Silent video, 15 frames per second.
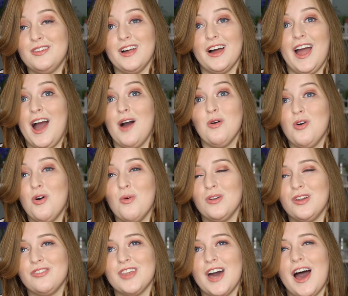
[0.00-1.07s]
Like, how
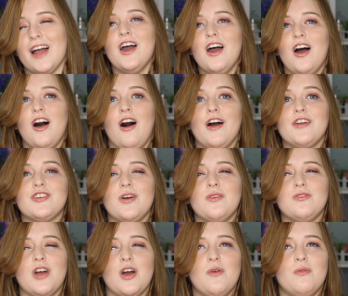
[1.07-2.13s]
cool is that? I
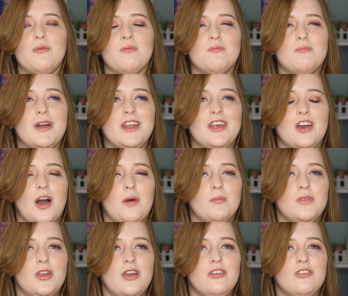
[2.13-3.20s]
don't know many
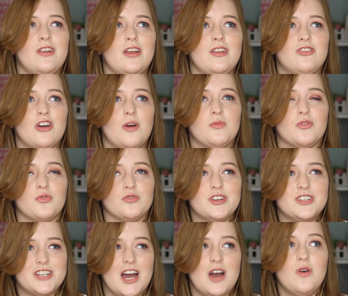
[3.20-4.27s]
companies in terms of
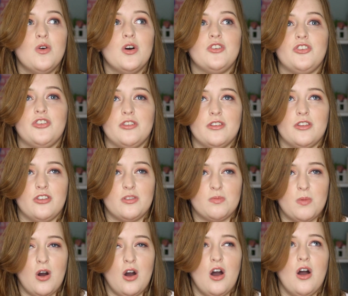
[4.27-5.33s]
retail and the
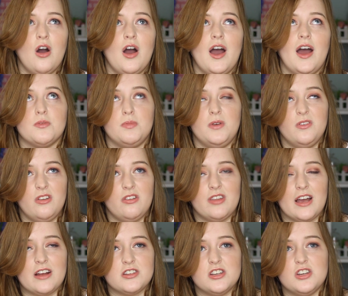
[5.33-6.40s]
spa and beauty
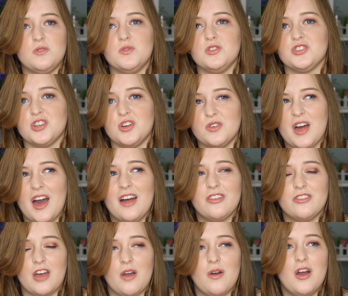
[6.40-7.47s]
sector who would do
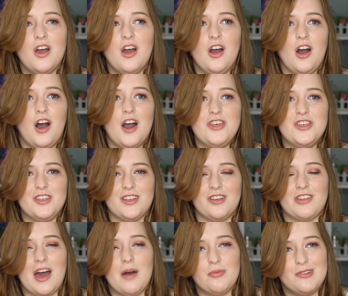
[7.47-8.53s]
that, so I think
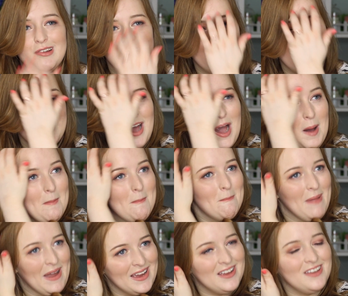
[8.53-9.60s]
that's absolutely
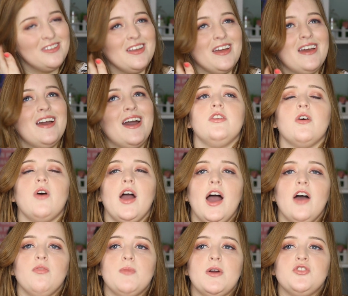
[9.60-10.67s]
amazing. Now, I
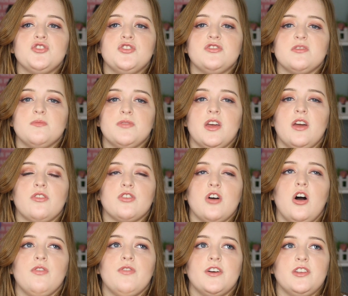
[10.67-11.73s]
have mentioned some things
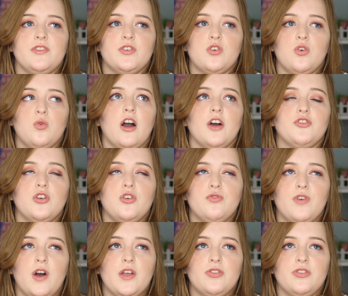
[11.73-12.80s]
that I find difficult. I do
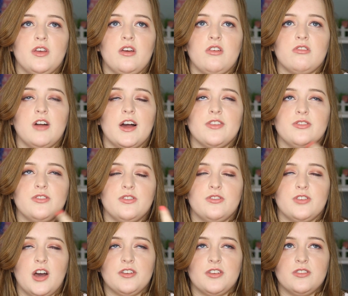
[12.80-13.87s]
find things like
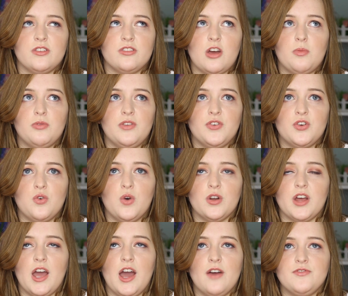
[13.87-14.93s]
cutting the soaps difficult,
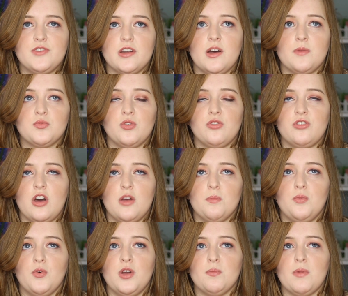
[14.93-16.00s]
and I have done up to a
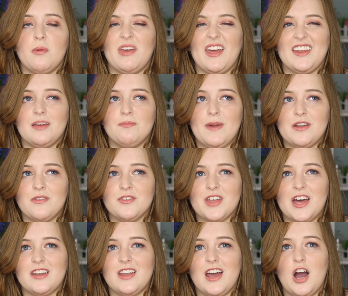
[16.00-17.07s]
certain point, but I'm getting better at
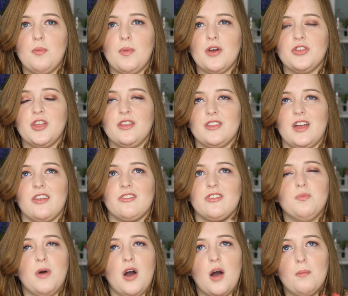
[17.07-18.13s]
that now. But I think that's
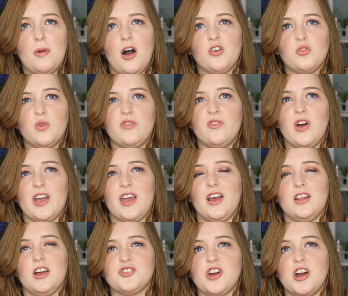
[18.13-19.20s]
part and parcel with working
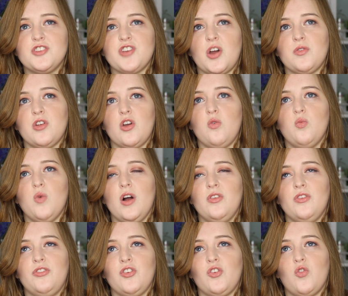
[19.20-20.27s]
at Lush. I don't know
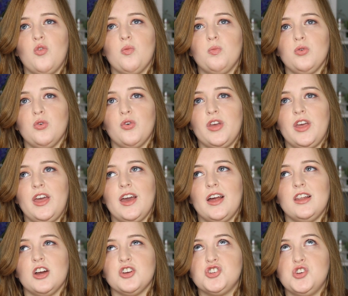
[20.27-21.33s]
one single employee
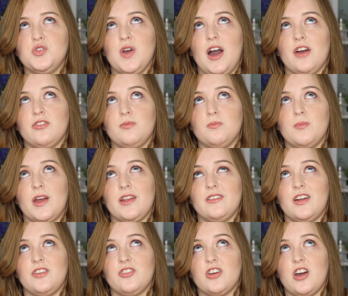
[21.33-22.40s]
at Lush who hasn't made
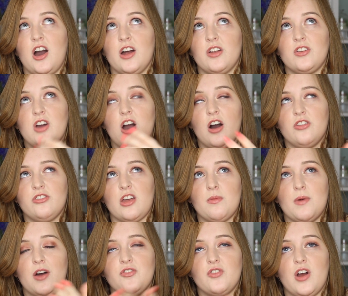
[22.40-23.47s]
an undercut and cut a
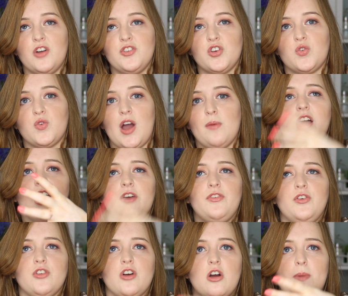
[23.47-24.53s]
soap under 100 grams.
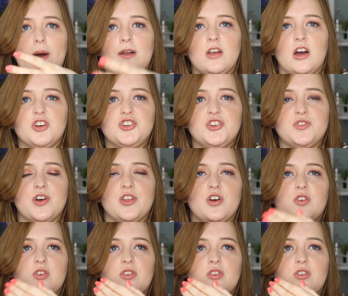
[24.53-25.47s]
If you know about Lush, you know that